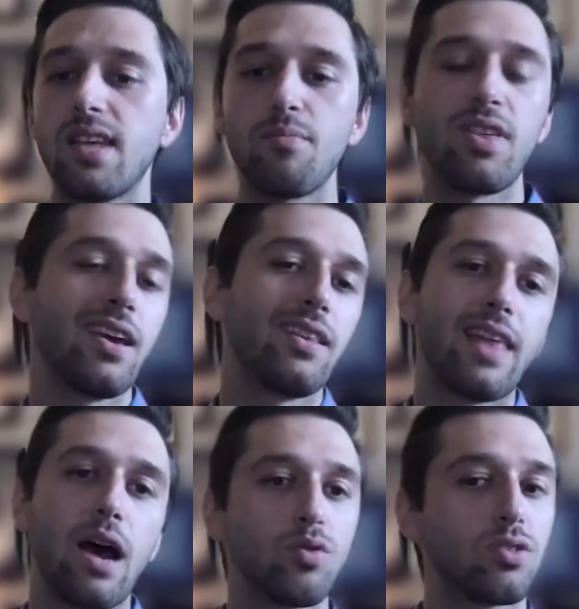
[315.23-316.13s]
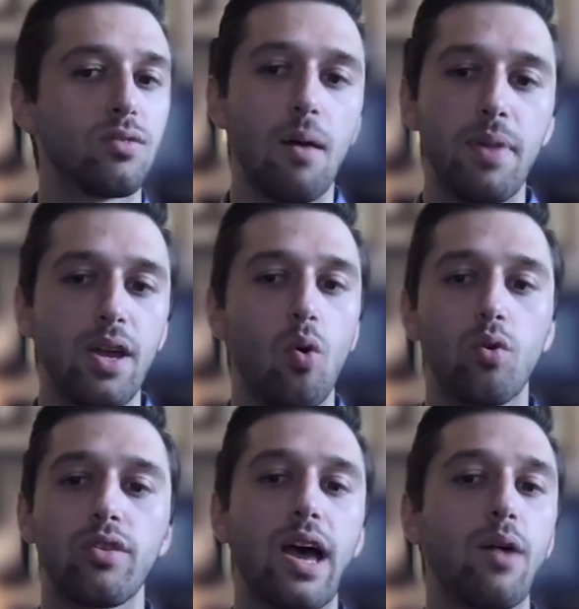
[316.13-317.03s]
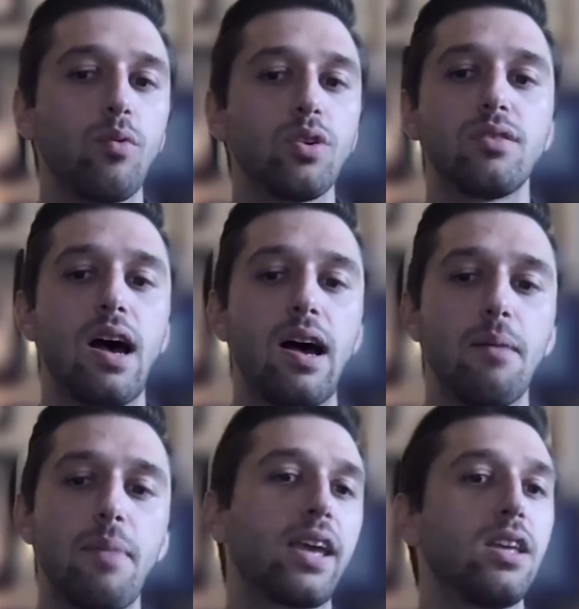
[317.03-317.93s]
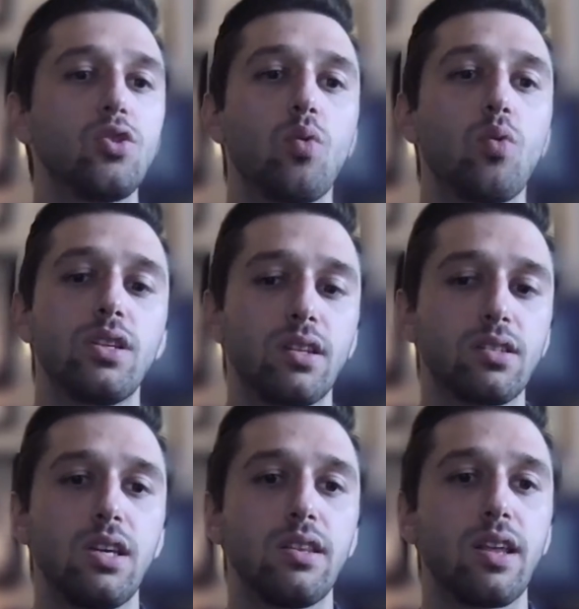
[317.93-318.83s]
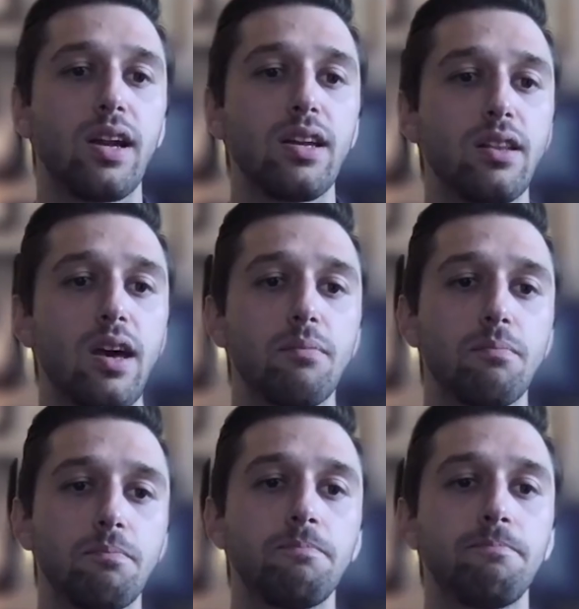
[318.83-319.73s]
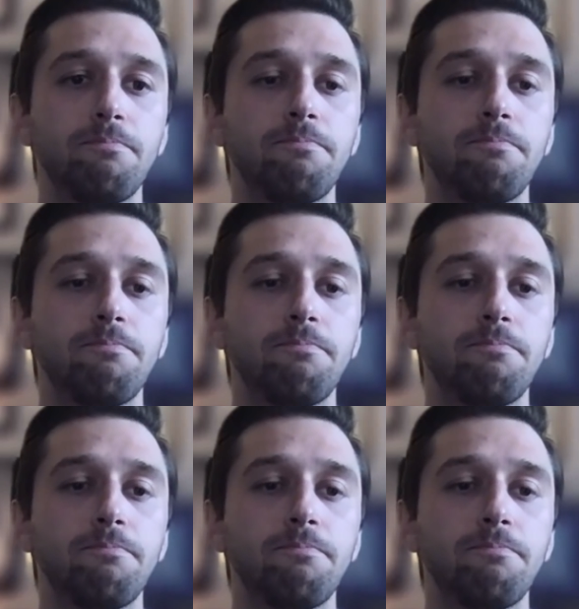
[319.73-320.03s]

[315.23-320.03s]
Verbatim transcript: Same thing. That was a bit older. That was uh, back in 2016 that I did that. Is